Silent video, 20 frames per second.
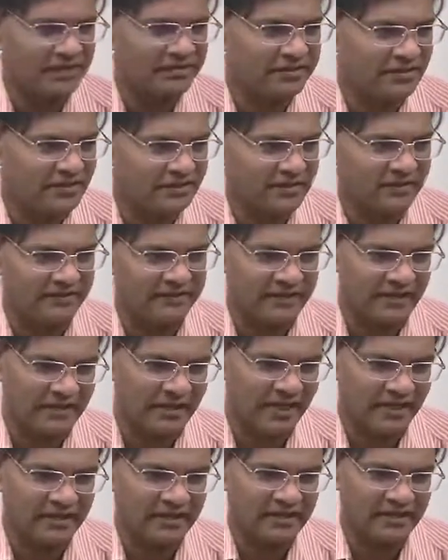around the world
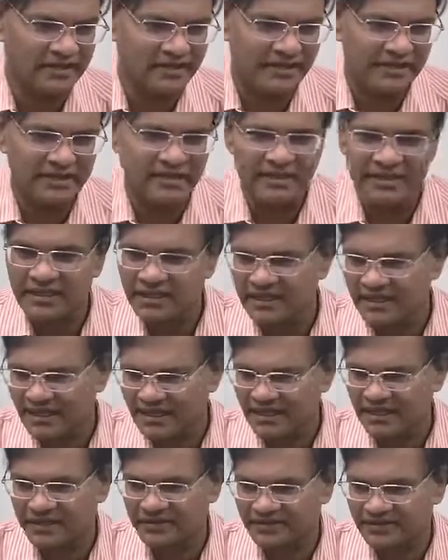that the
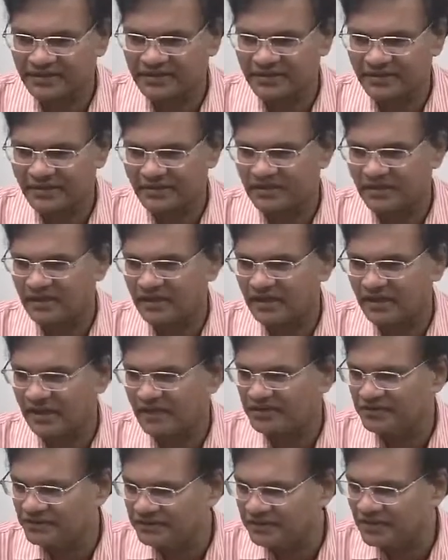terrorists are
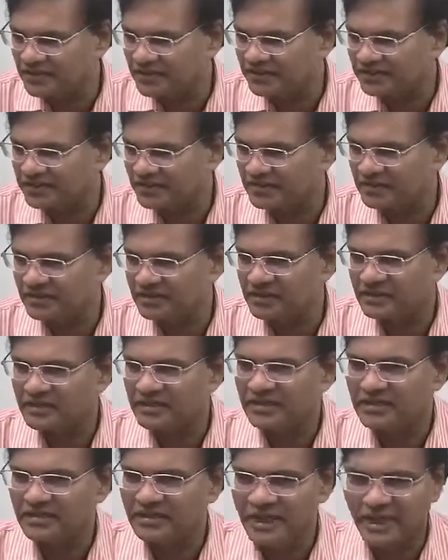using this
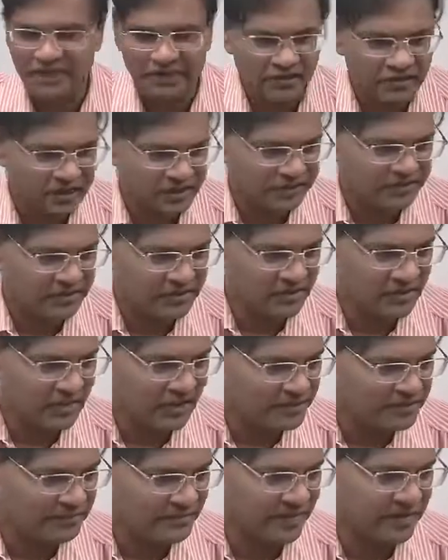narcotics,
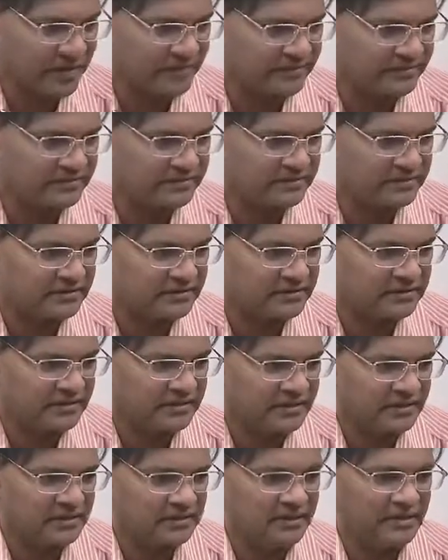drugs money
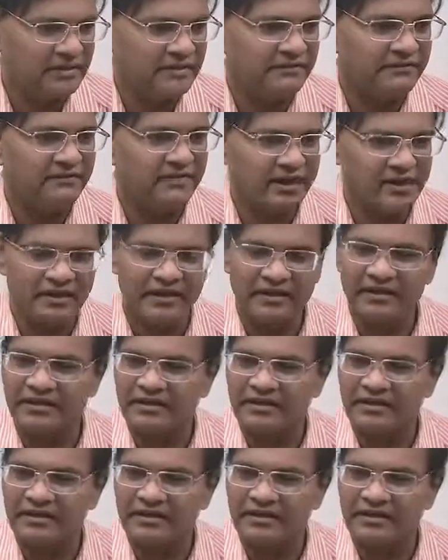for